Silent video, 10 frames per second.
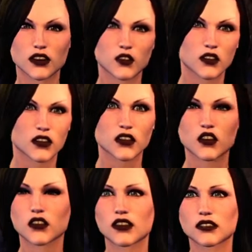It took
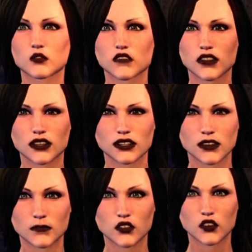longer than he would have
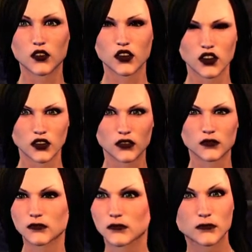liked, I'm sure
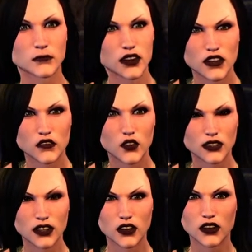but I
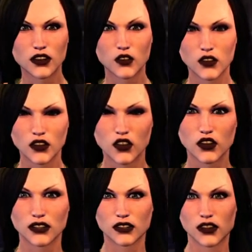fully intend to honor
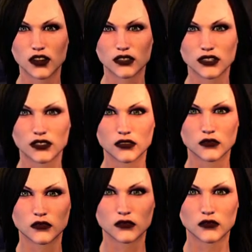his legacy.
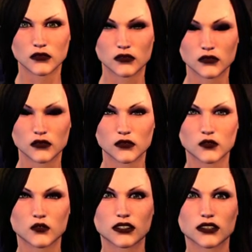
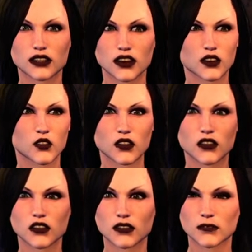We seek the
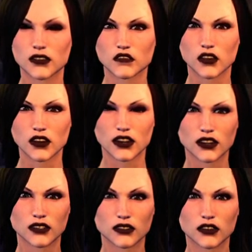truth above all
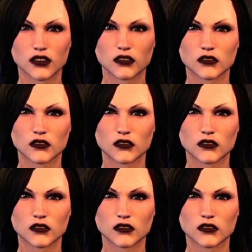else.